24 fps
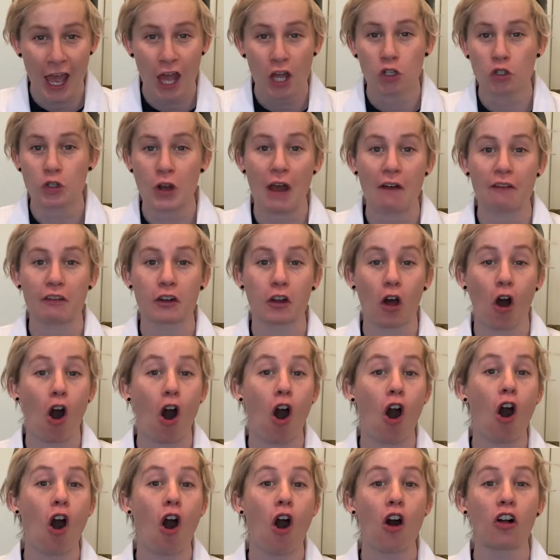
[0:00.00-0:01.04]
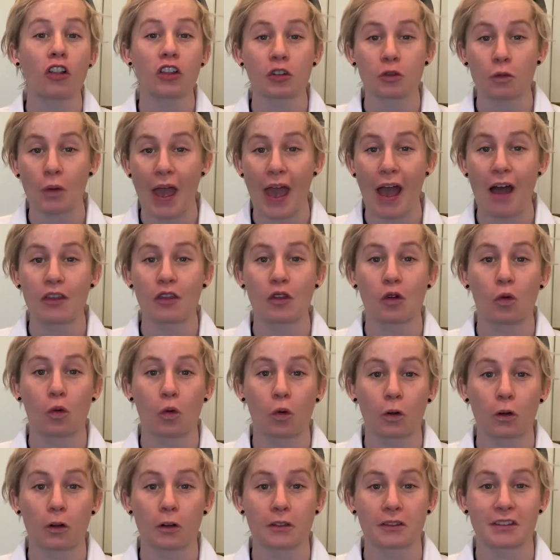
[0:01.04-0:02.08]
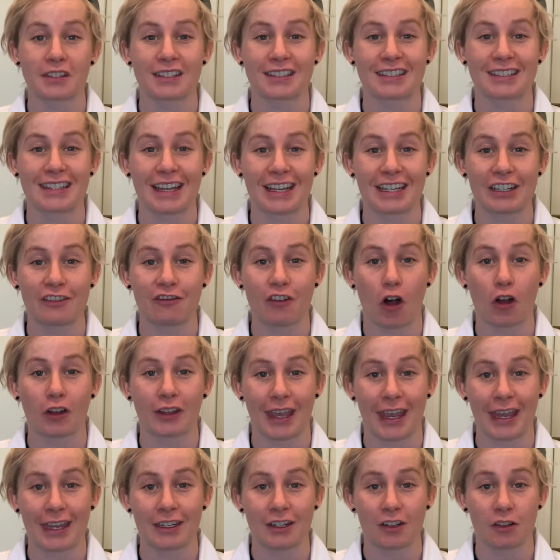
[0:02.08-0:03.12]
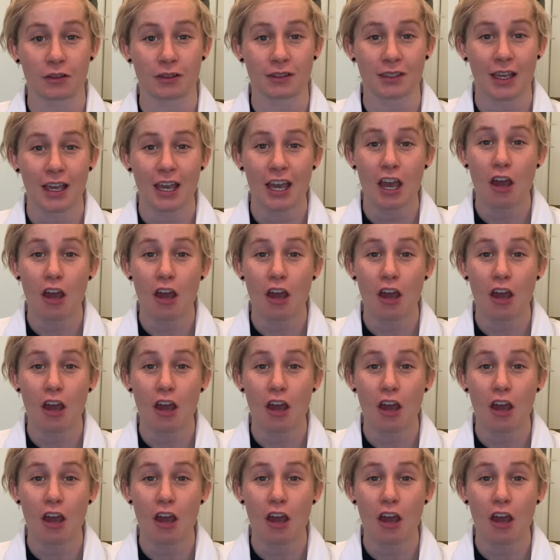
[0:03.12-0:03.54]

traveled all around the world to study volcanoes.